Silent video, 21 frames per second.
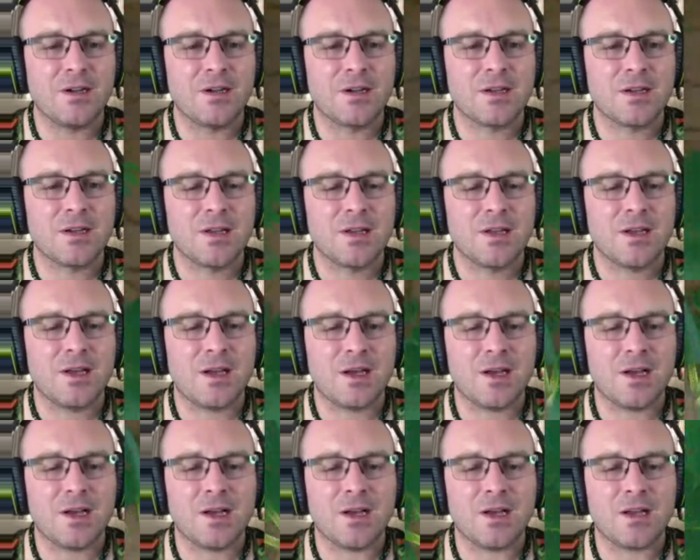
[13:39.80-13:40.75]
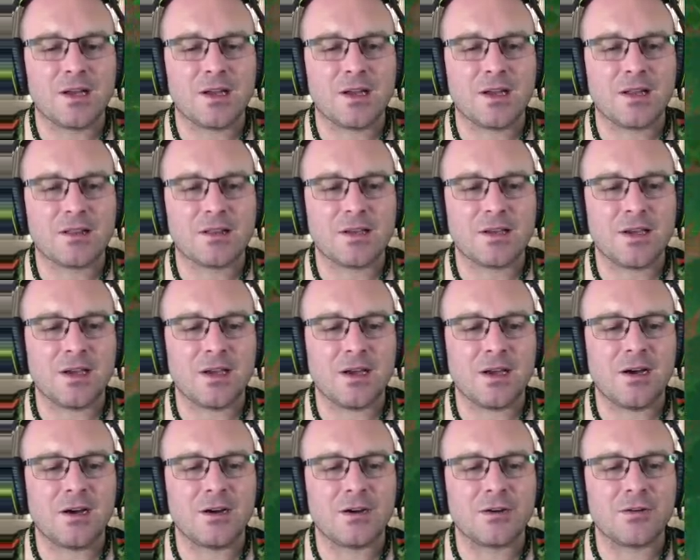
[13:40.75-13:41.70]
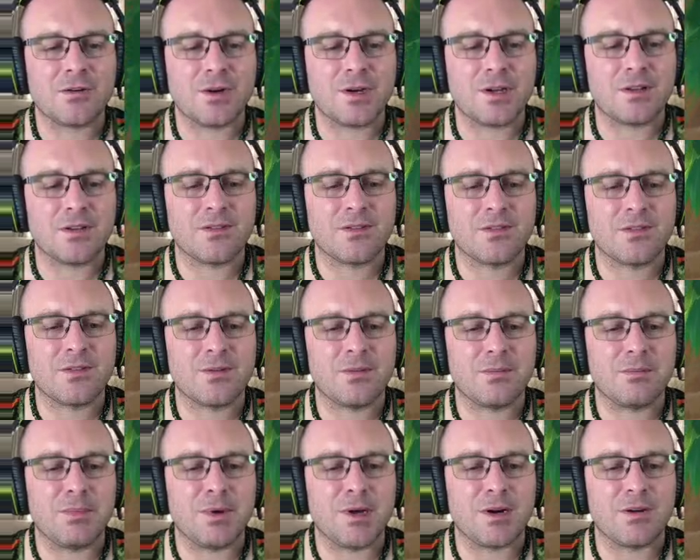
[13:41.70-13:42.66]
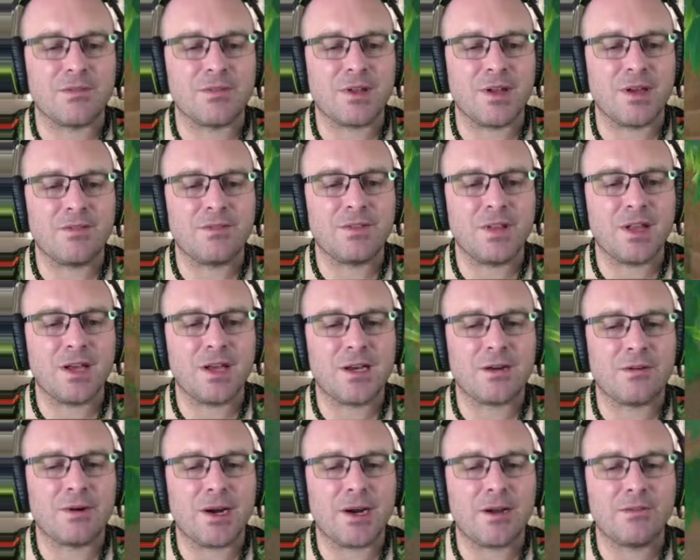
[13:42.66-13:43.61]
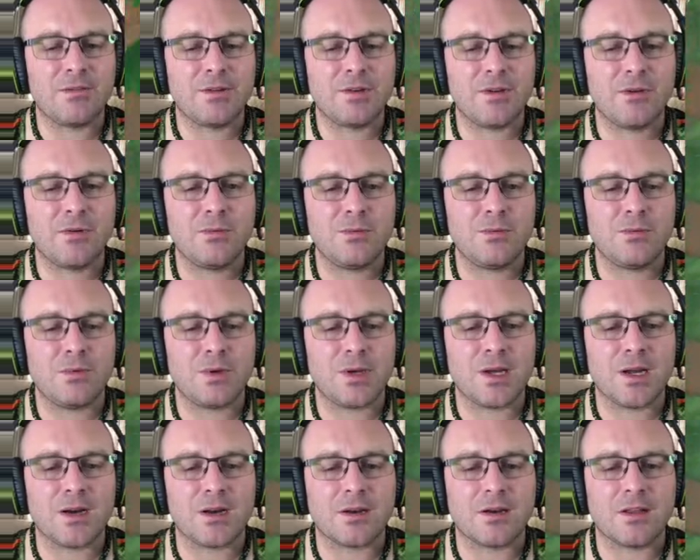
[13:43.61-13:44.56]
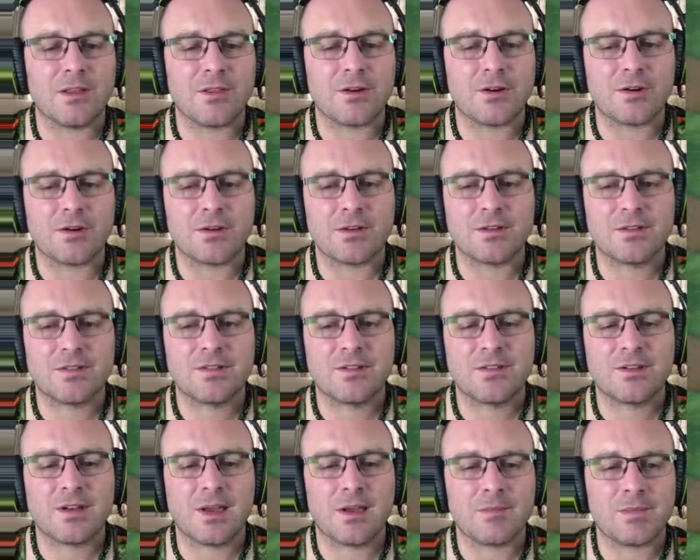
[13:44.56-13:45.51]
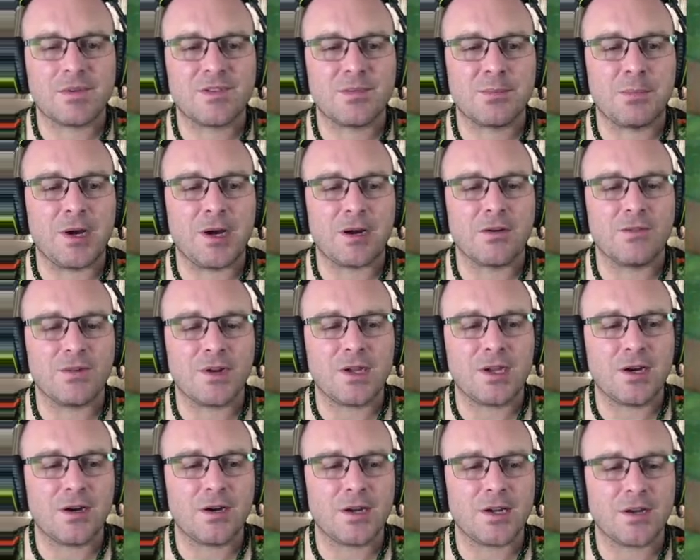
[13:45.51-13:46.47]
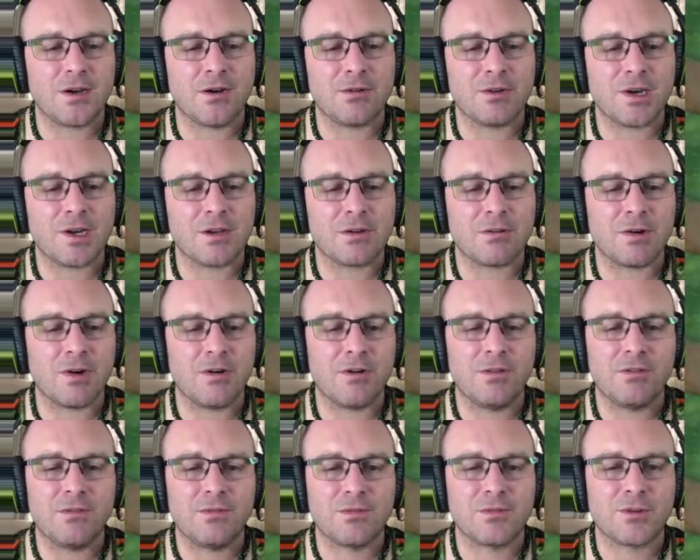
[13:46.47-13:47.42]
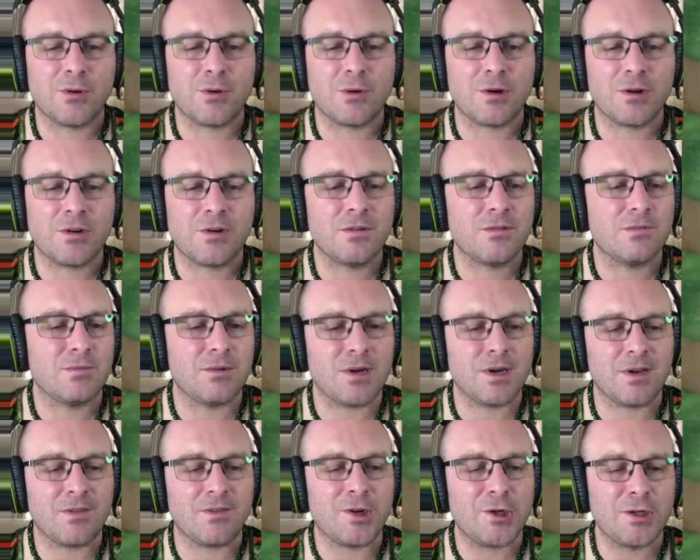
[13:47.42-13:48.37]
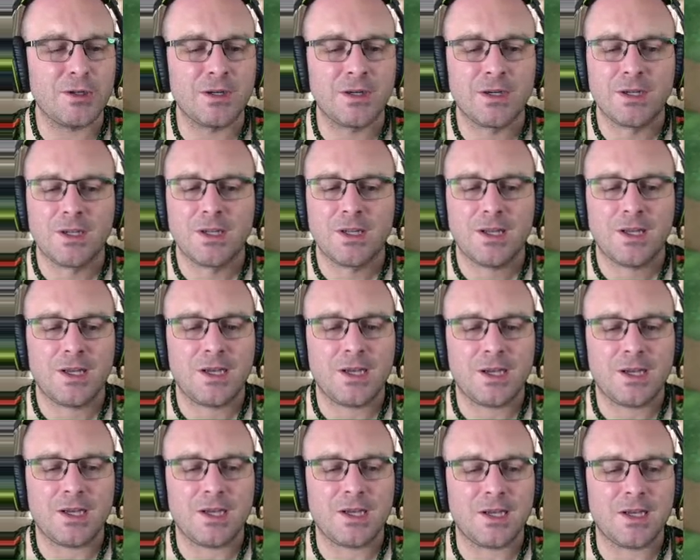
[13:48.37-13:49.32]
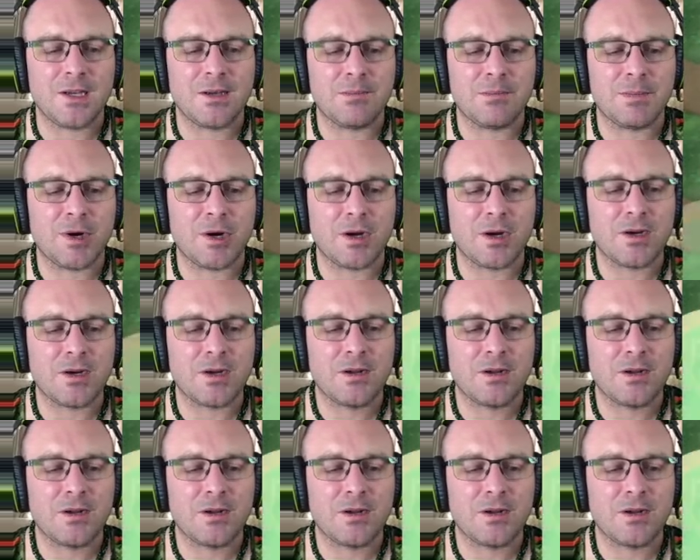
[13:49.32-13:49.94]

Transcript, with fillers: Uh, I got the Agrius butterfly flying around. We got another stamp spot over here in Coconut Grove corner, whatever. Uh, Bark.